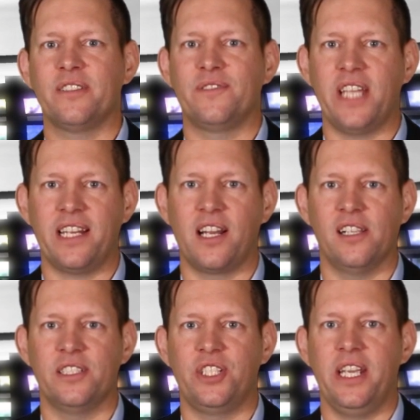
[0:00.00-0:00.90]
of
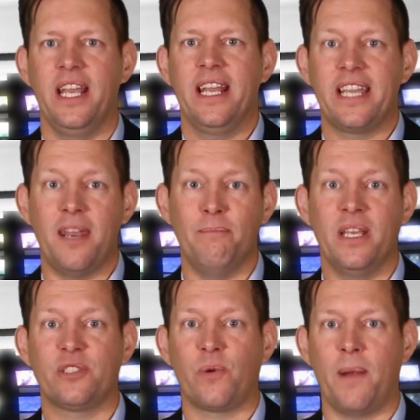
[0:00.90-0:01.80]
technology can
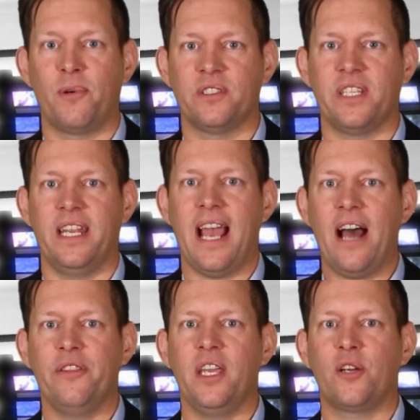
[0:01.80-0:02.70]
misrepresent
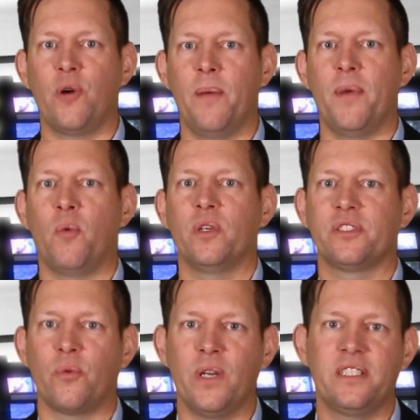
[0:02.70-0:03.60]
how the equipment
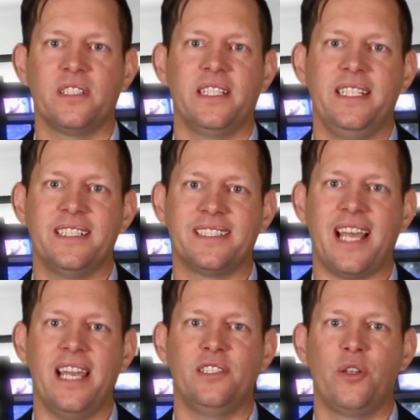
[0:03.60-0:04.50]
was originally
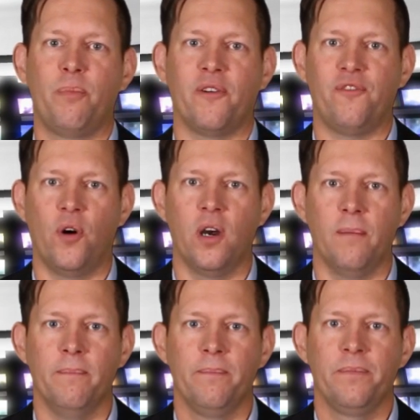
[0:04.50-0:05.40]
designed to perform.